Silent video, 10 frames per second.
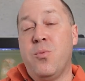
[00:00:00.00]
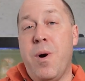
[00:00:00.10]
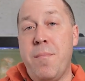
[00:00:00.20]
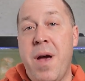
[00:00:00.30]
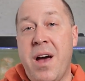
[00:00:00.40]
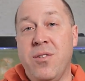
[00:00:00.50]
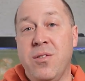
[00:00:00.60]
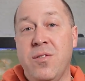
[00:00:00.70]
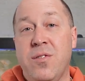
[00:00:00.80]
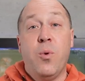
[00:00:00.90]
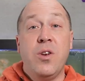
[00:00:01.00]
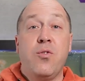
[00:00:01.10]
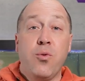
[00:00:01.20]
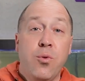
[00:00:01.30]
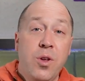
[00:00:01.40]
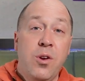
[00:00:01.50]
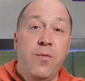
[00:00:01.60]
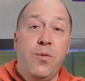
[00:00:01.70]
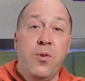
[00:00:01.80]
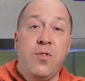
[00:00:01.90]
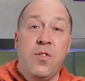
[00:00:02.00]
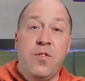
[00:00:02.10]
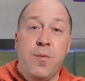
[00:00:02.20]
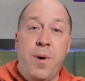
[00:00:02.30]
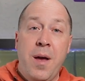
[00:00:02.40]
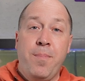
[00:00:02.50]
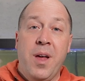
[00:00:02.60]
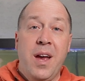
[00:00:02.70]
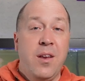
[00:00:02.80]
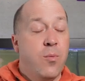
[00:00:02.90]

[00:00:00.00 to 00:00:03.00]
what matters, what truly influences your pipeline,